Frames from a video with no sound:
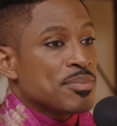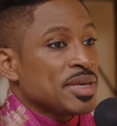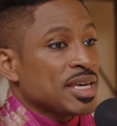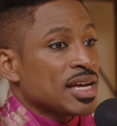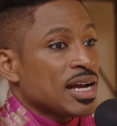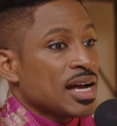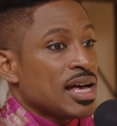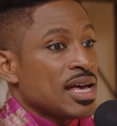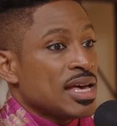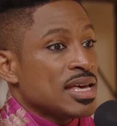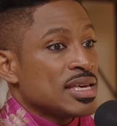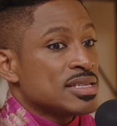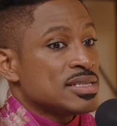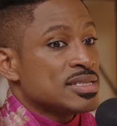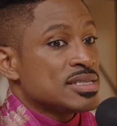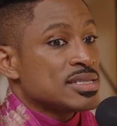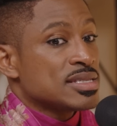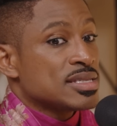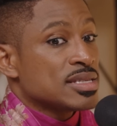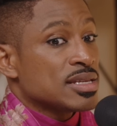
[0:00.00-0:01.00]

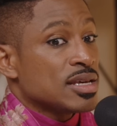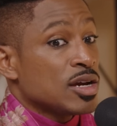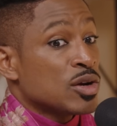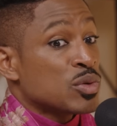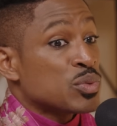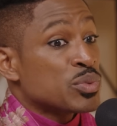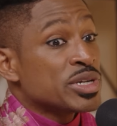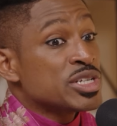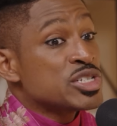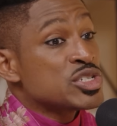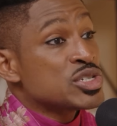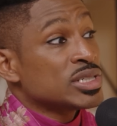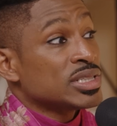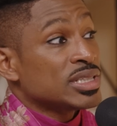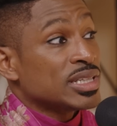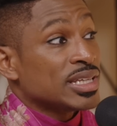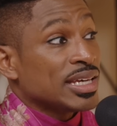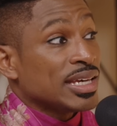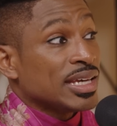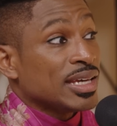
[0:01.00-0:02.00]
Because
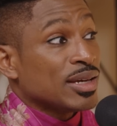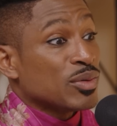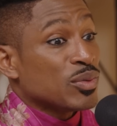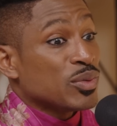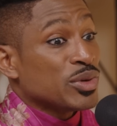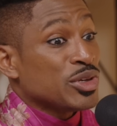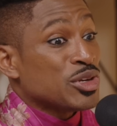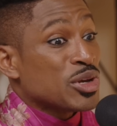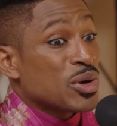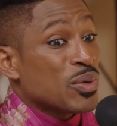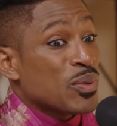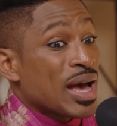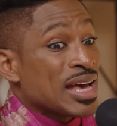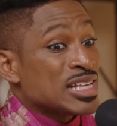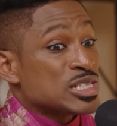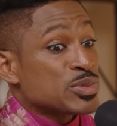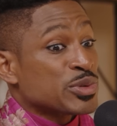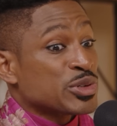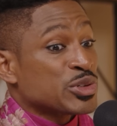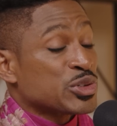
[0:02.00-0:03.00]
originally, you know,
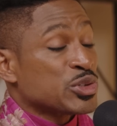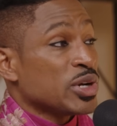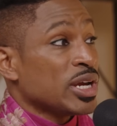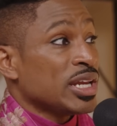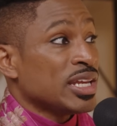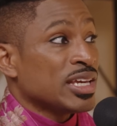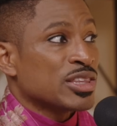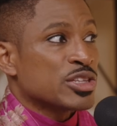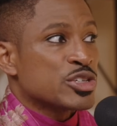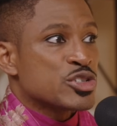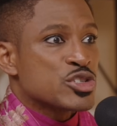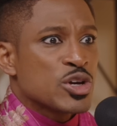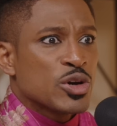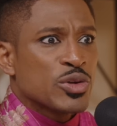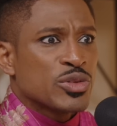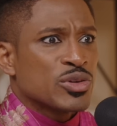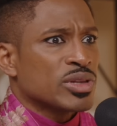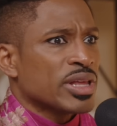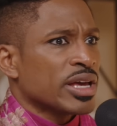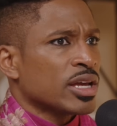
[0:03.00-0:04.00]
as we're creating the show,
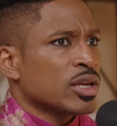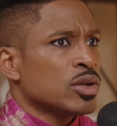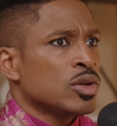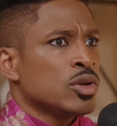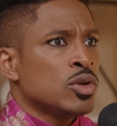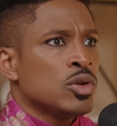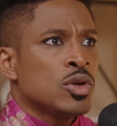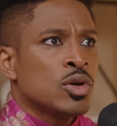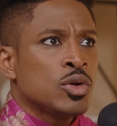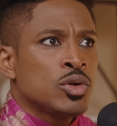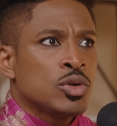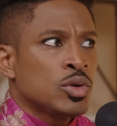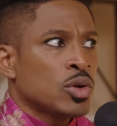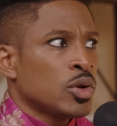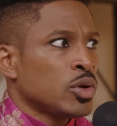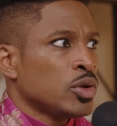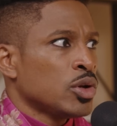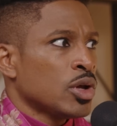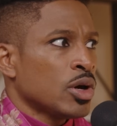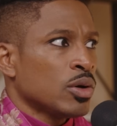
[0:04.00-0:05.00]
they're like,
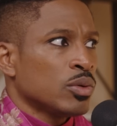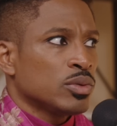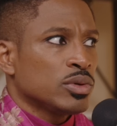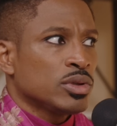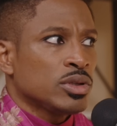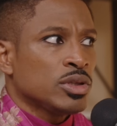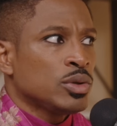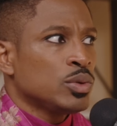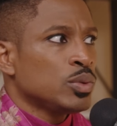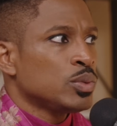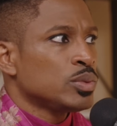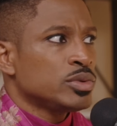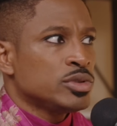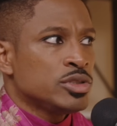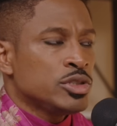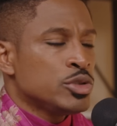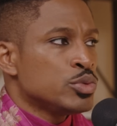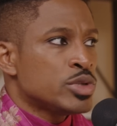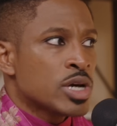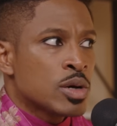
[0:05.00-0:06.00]
no. You
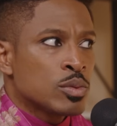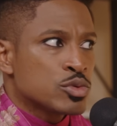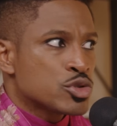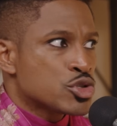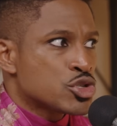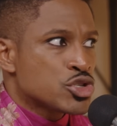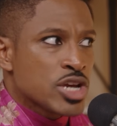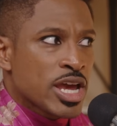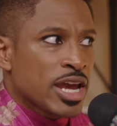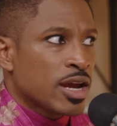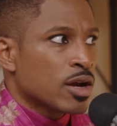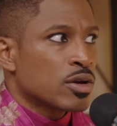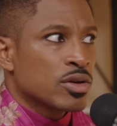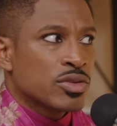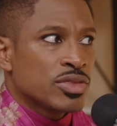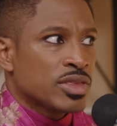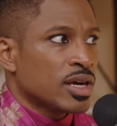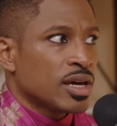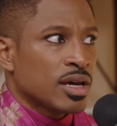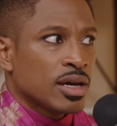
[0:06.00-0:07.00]
don't share
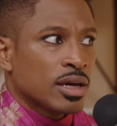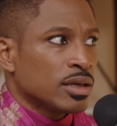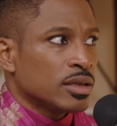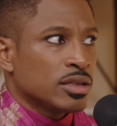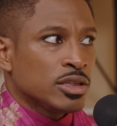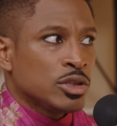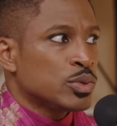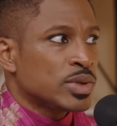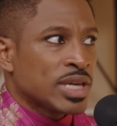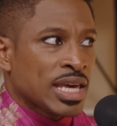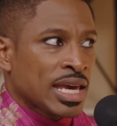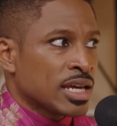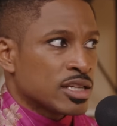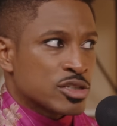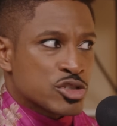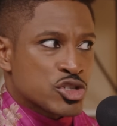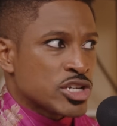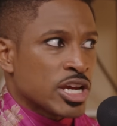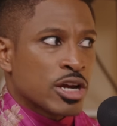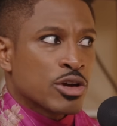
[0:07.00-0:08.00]
you
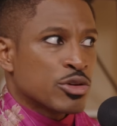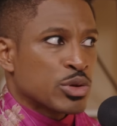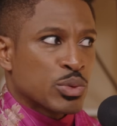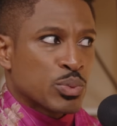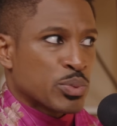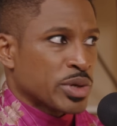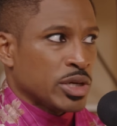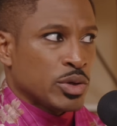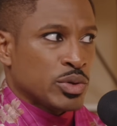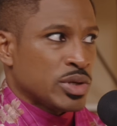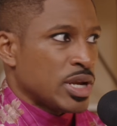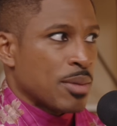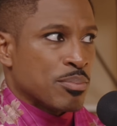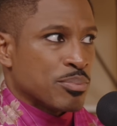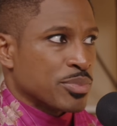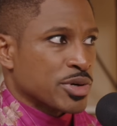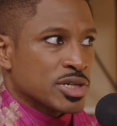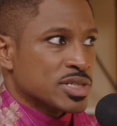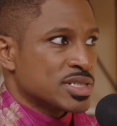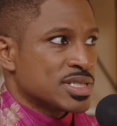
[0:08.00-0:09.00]
can't share the real
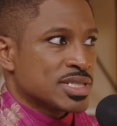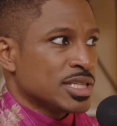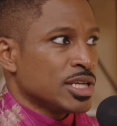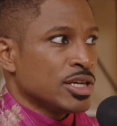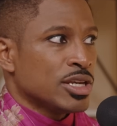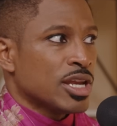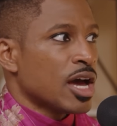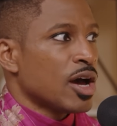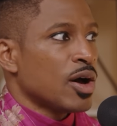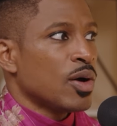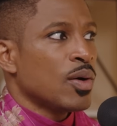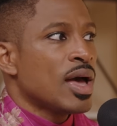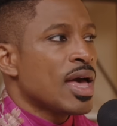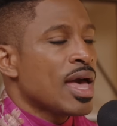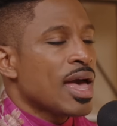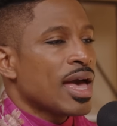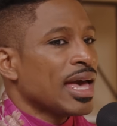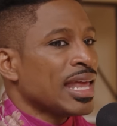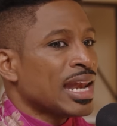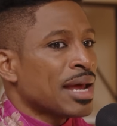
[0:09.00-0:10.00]
numbers, you know? And